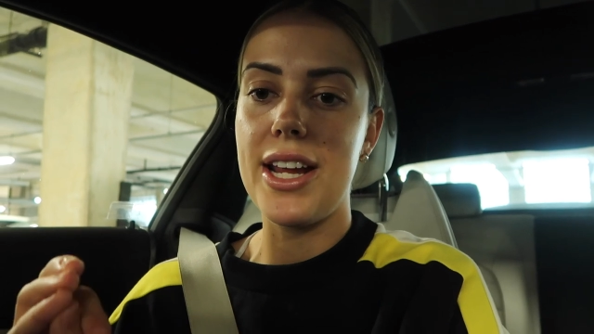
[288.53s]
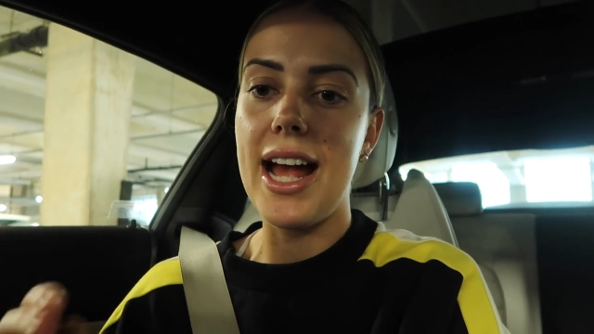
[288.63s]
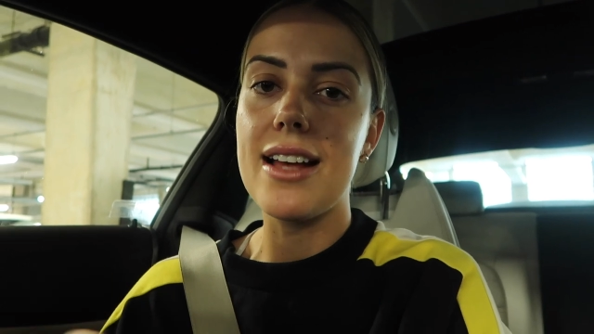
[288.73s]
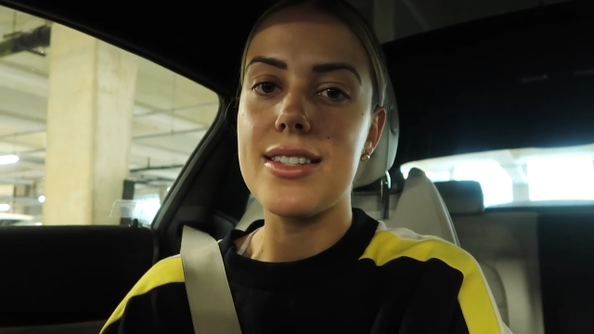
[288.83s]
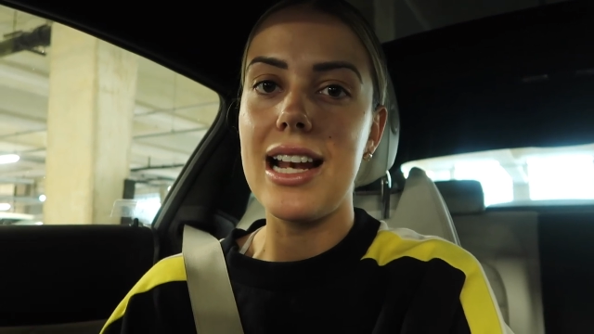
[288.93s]
it
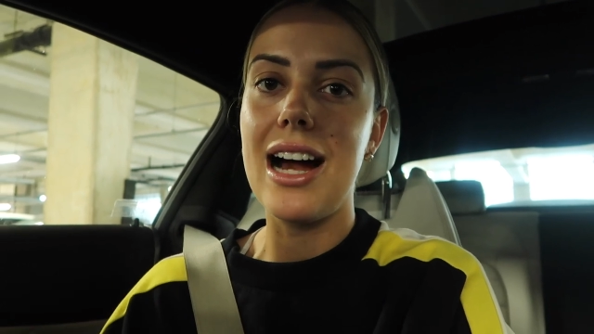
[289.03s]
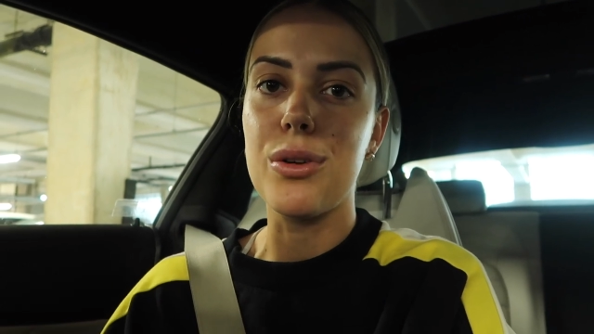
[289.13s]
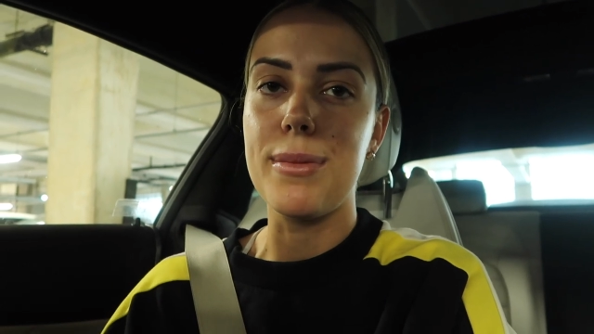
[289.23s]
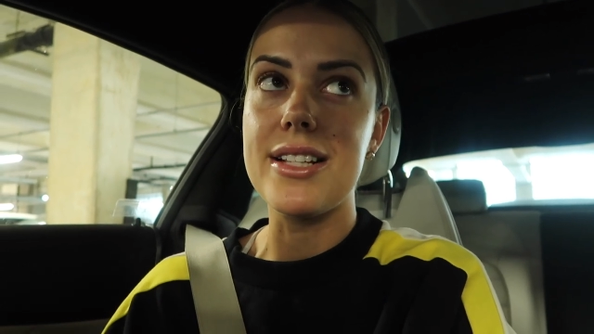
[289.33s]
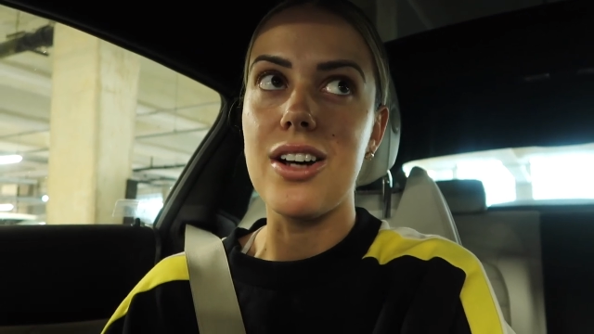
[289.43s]
has
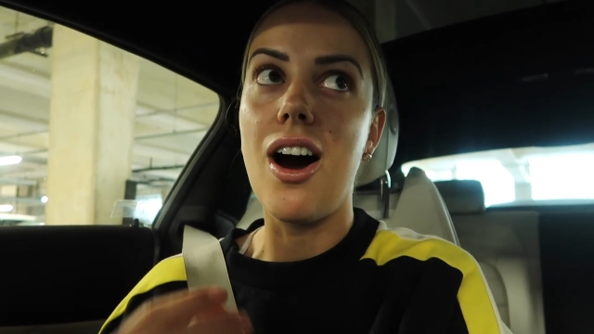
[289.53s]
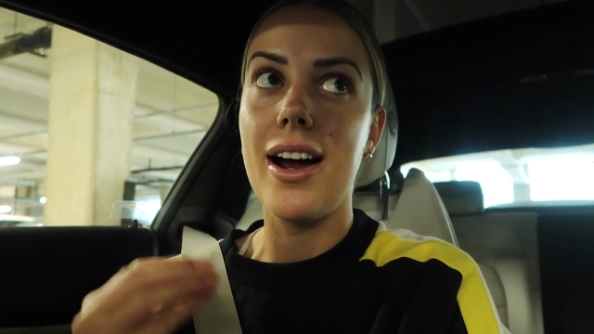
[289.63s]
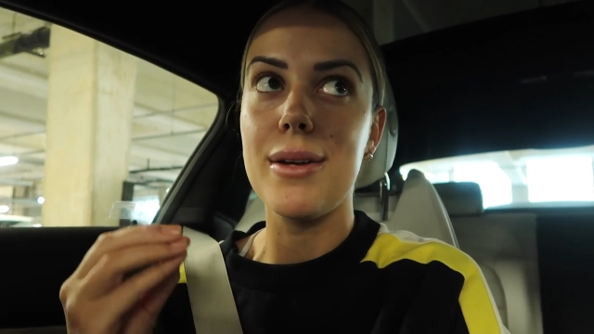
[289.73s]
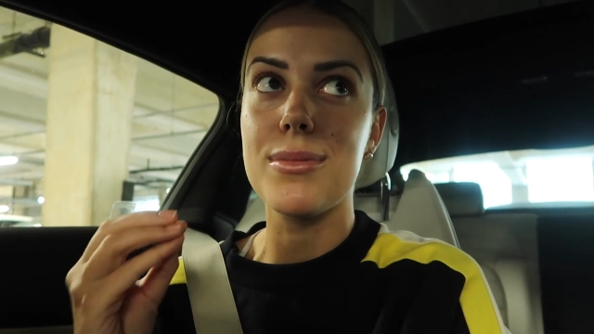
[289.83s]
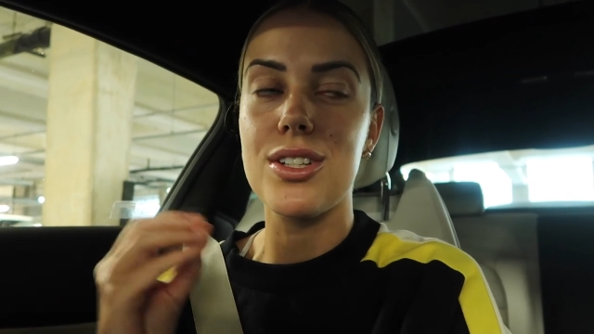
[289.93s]
allowed me
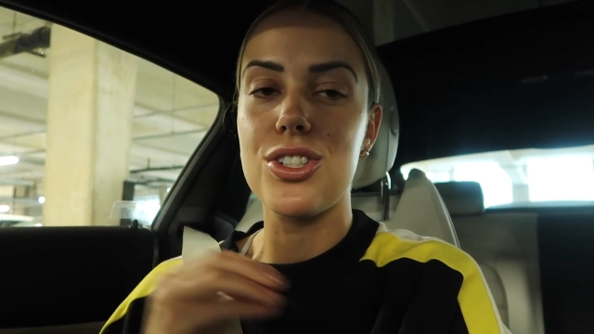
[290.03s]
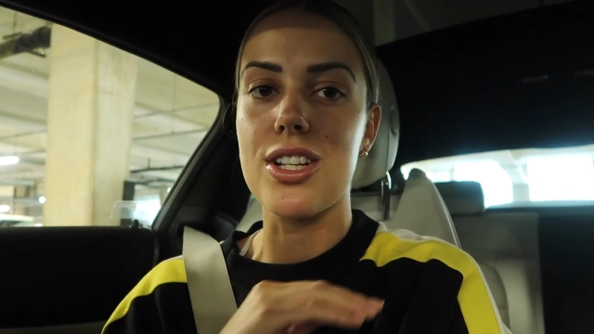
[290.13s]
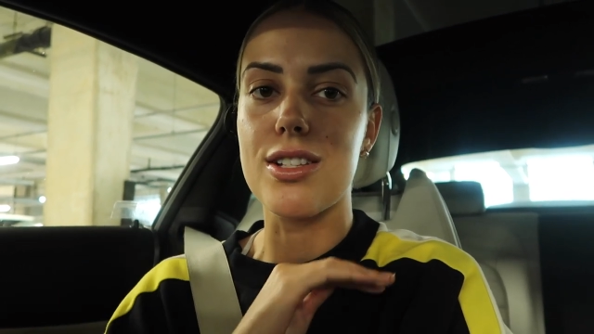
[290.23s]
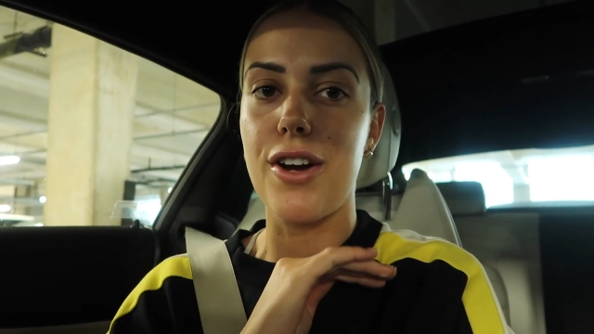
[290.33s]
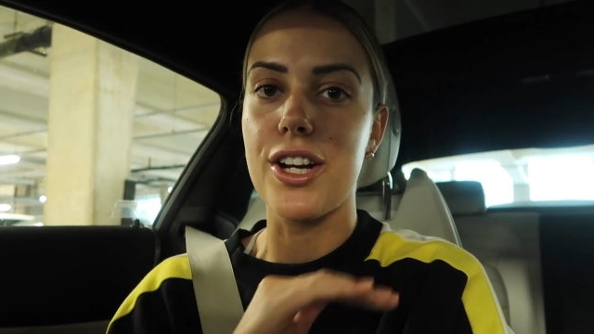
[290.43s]
time to
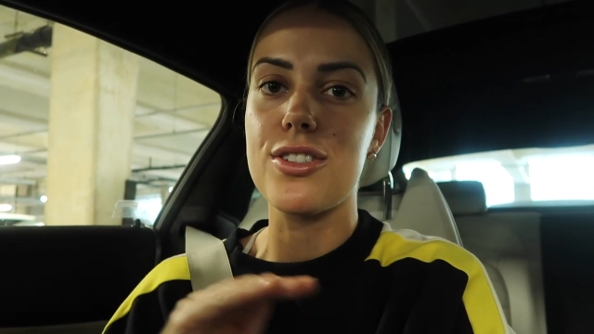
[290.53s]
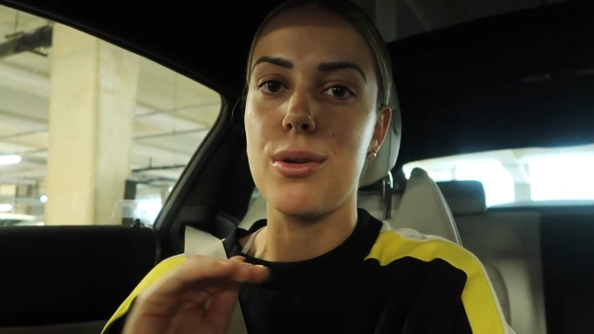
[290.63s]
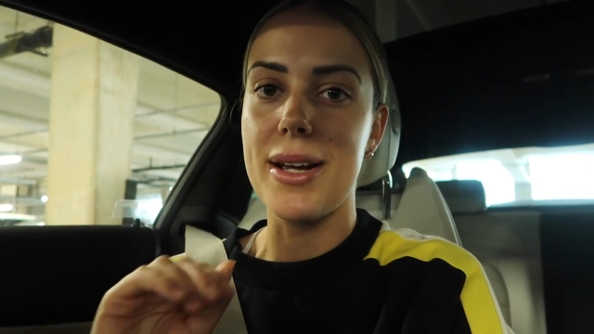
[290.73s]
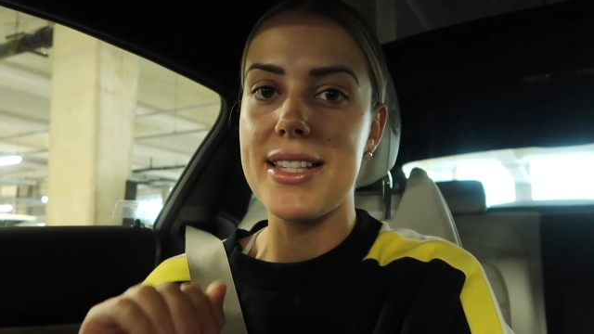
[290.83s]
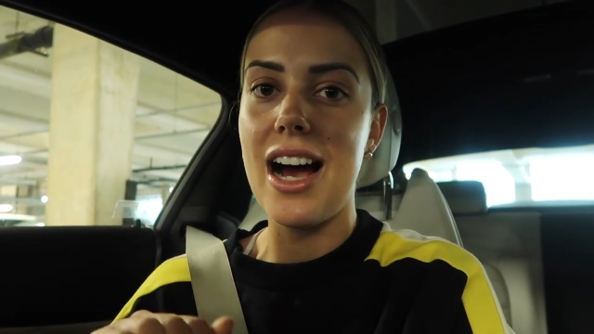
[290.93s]
just focus
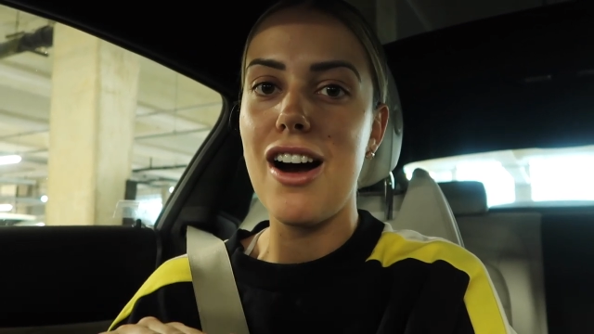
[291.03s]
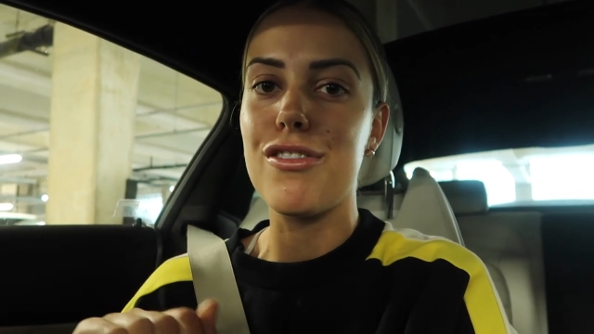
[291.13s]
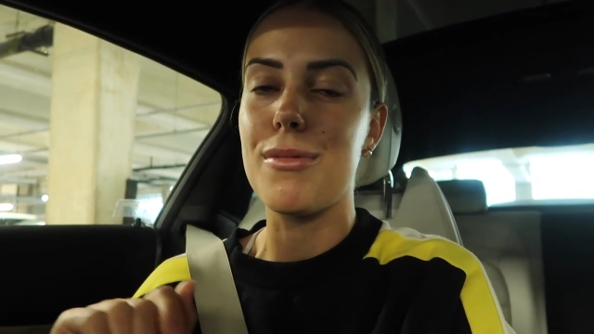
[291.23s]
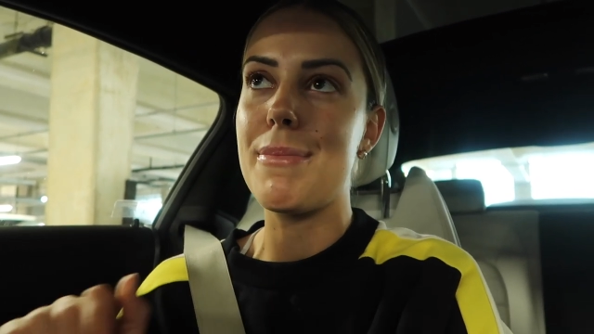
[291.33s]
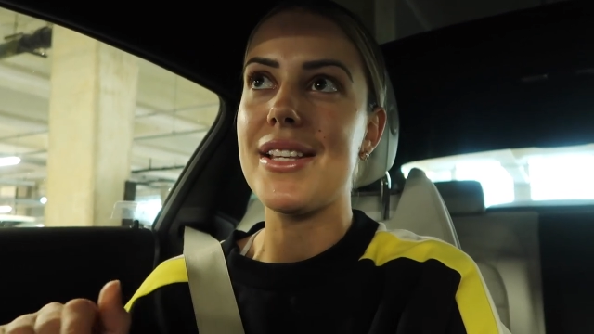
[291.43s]
on myself
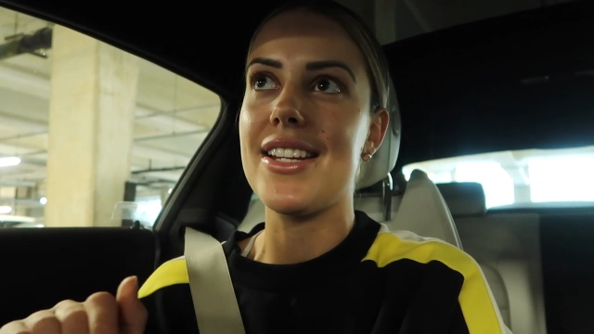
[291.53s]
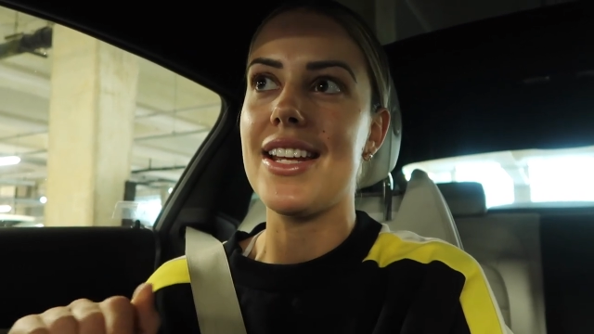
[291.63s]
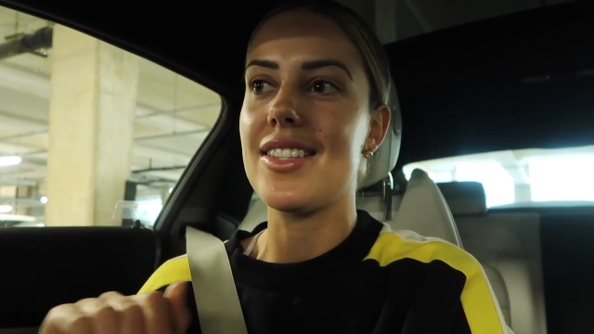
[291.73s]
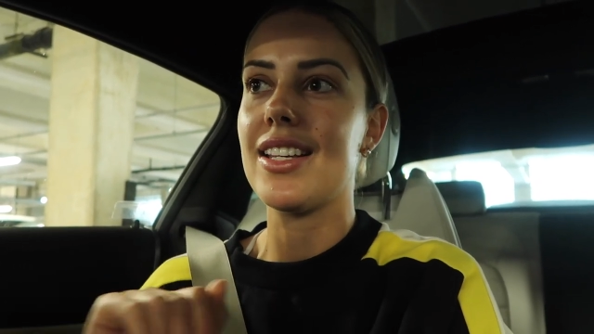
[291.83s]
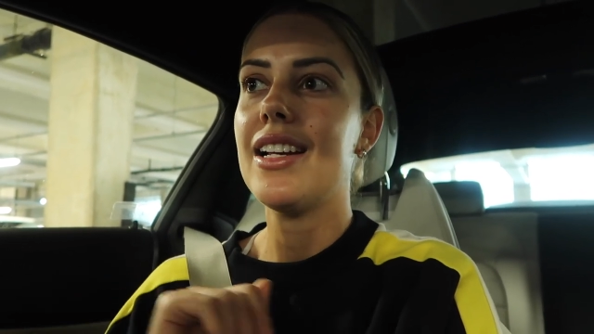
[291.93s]
and my
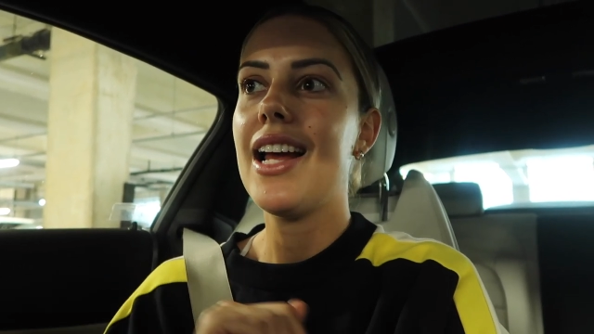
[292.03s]
business.